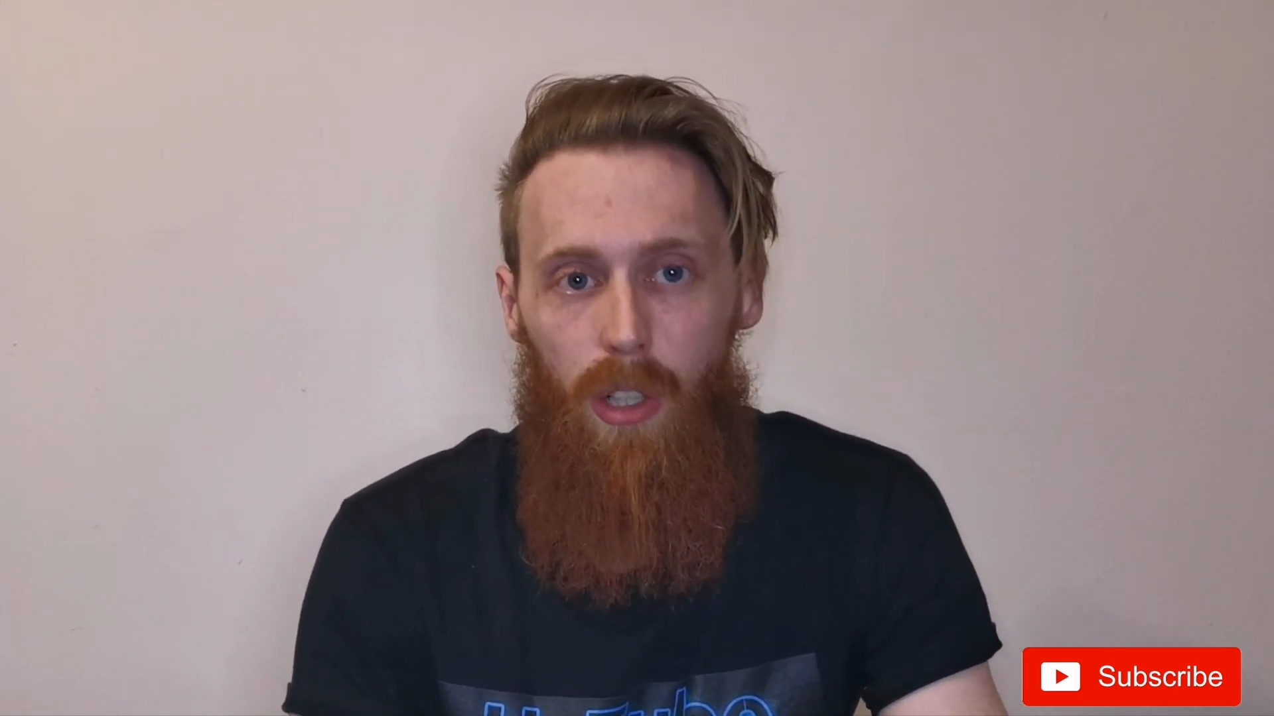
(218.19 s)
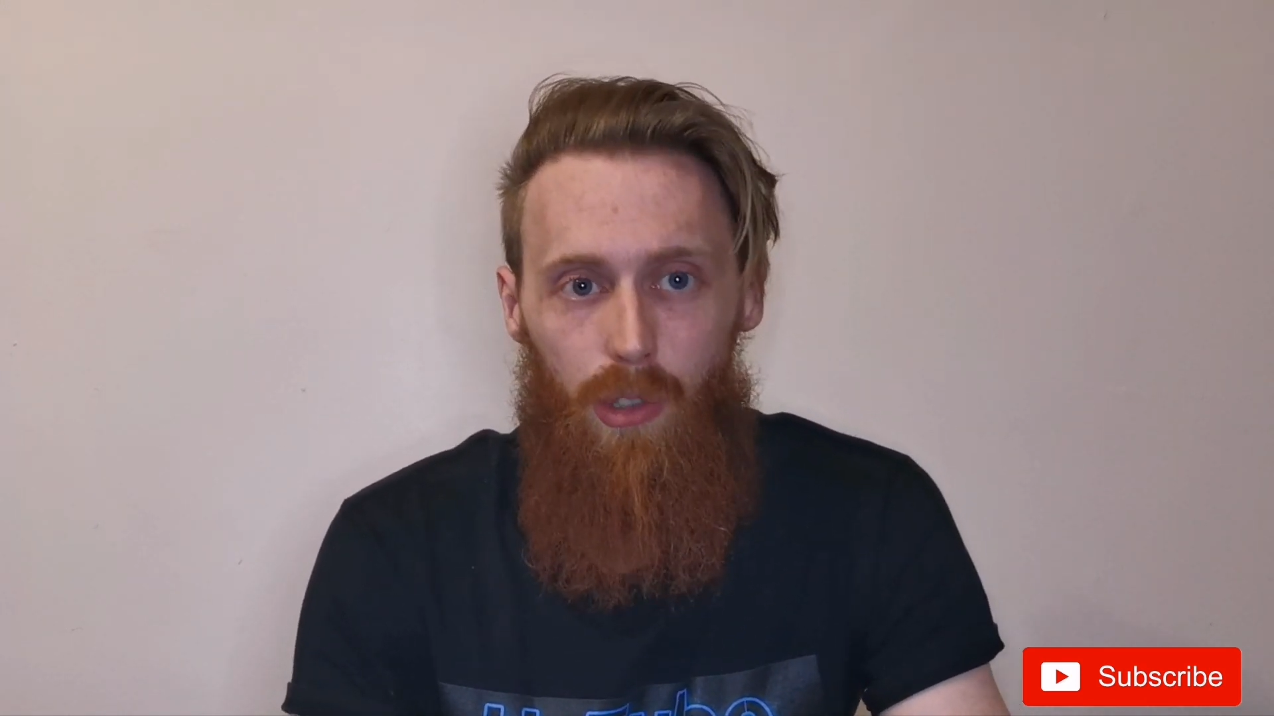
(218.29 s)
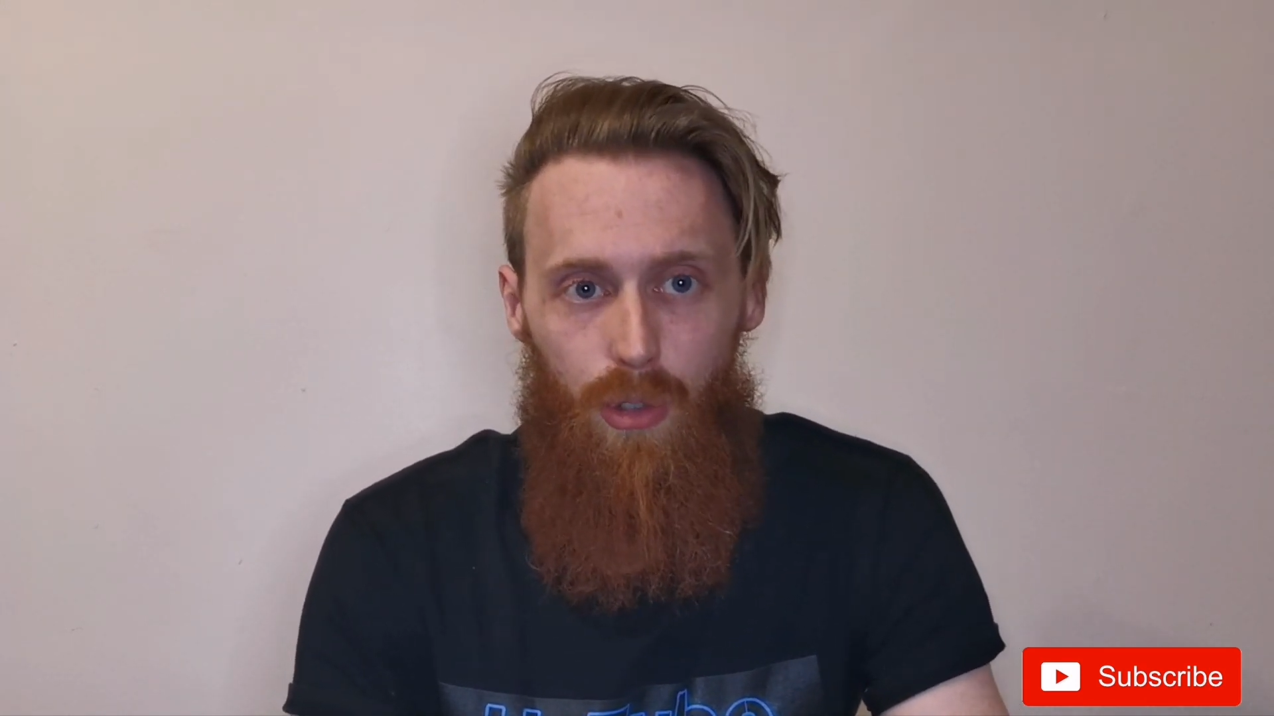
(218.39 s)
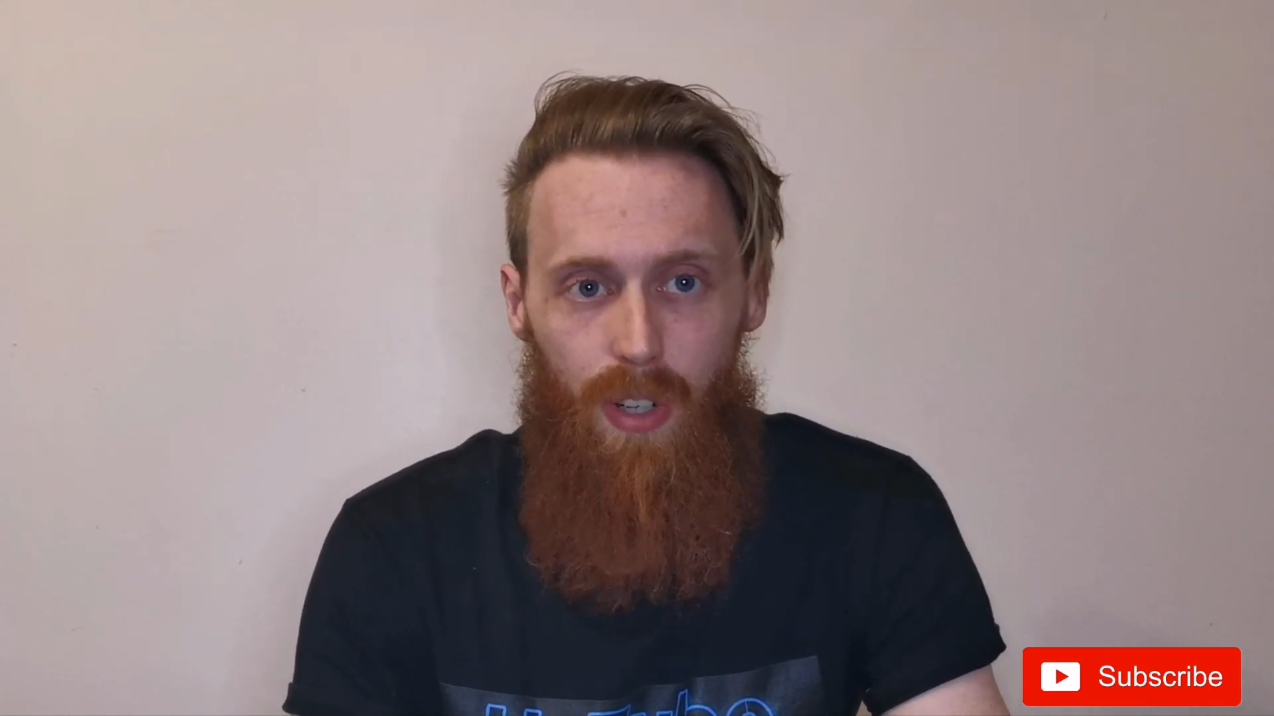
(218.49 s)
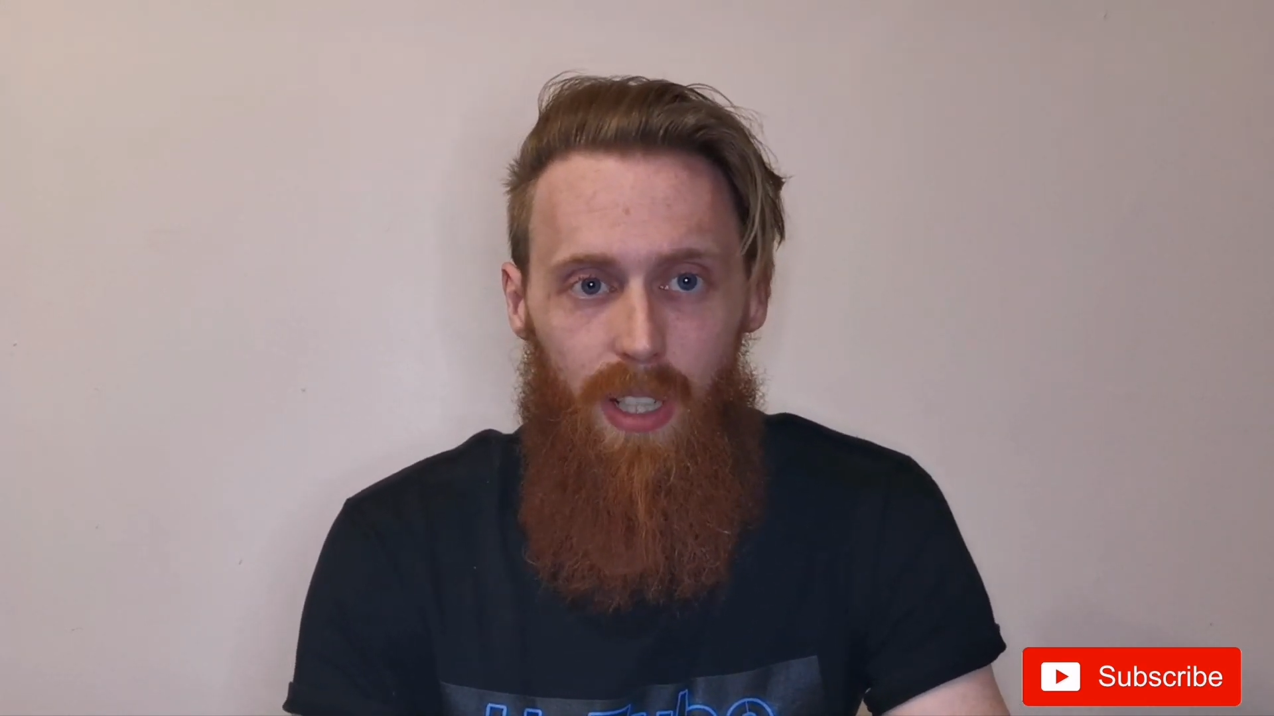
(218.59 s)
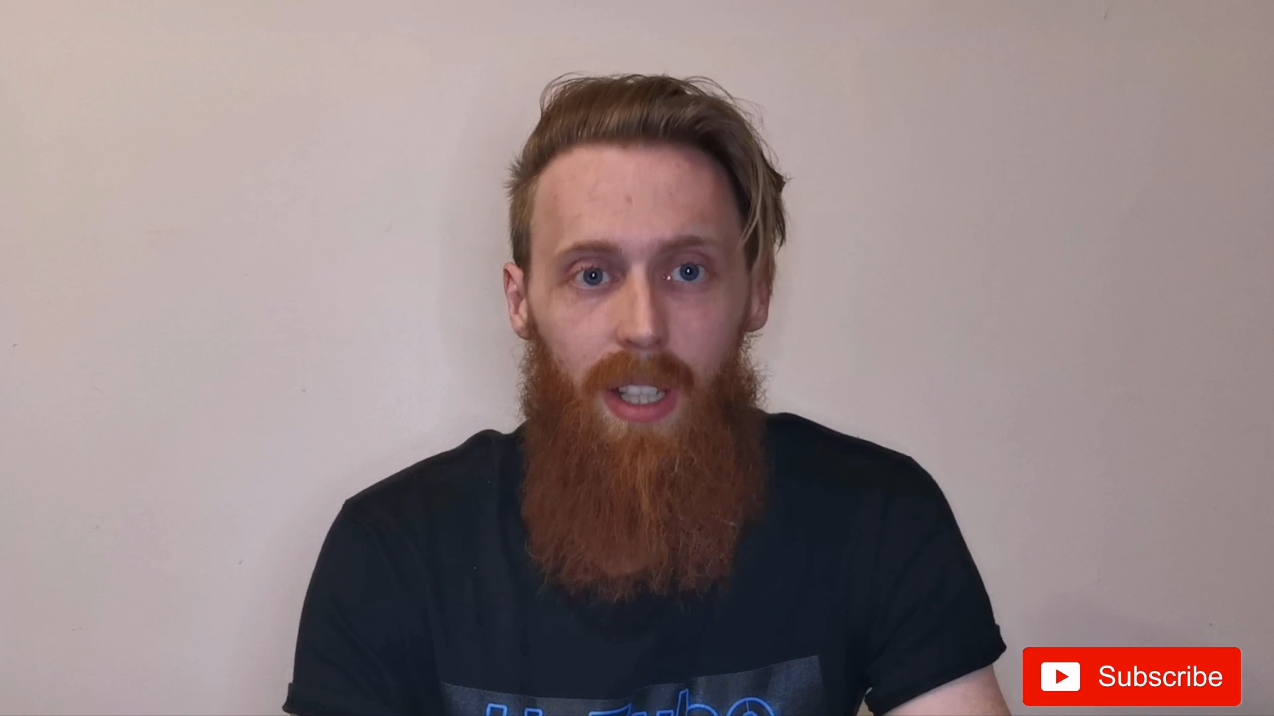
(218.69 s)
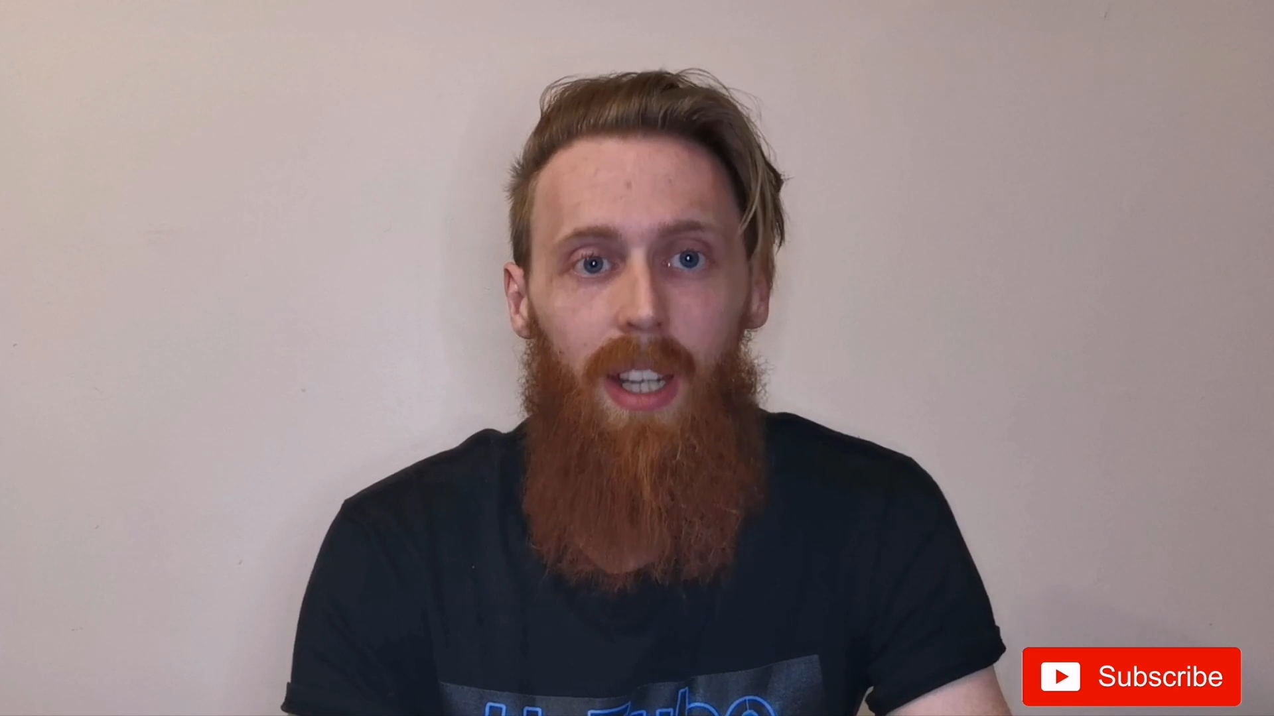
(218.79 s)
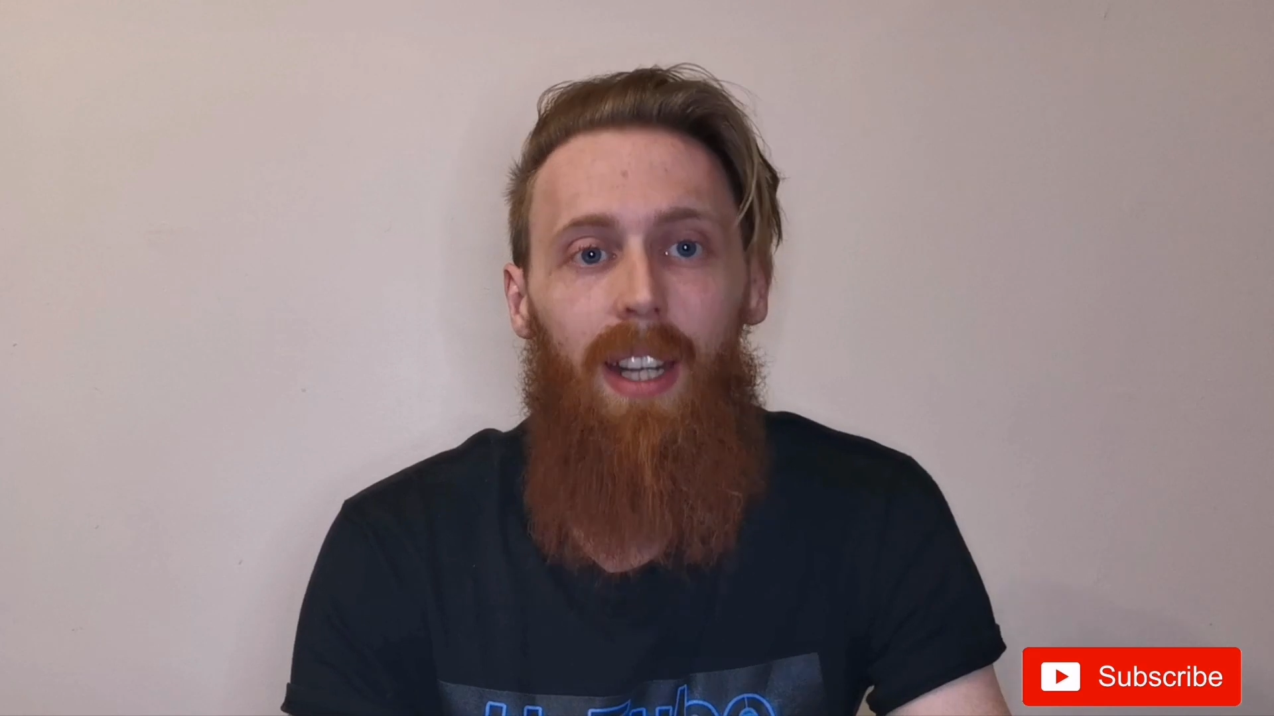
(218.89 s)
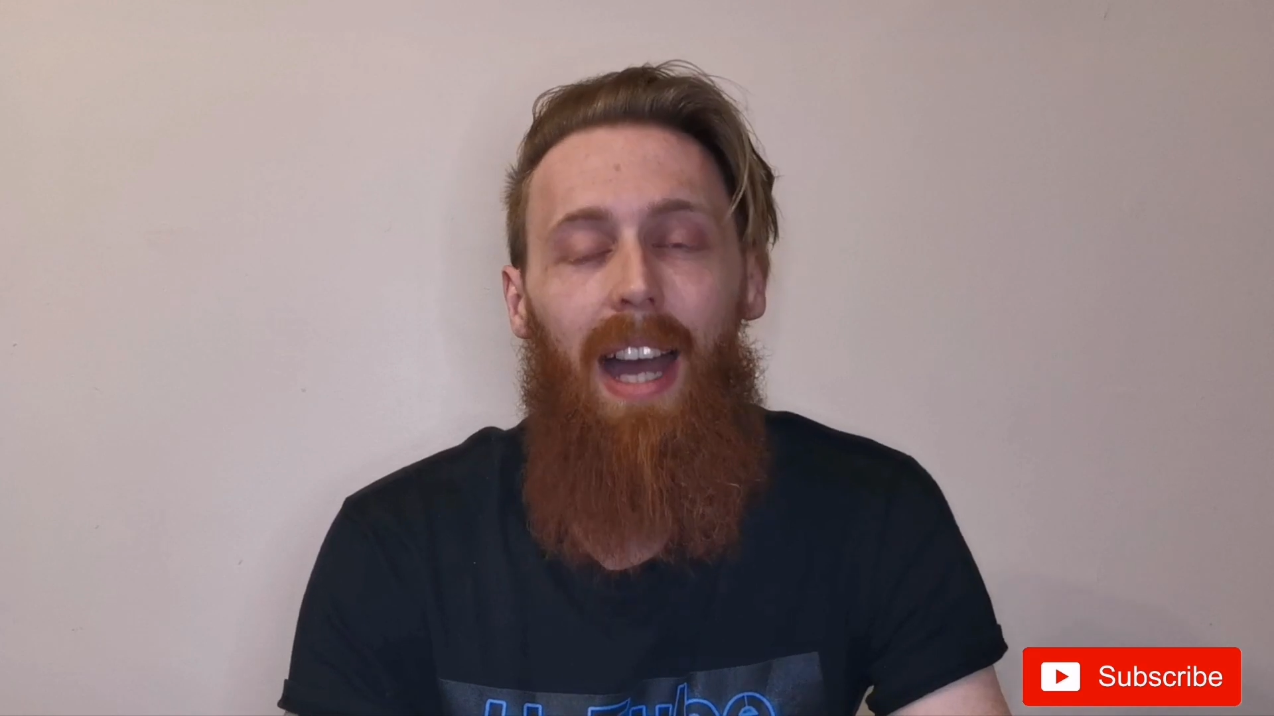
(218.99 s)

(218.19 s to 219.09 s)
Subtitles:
country,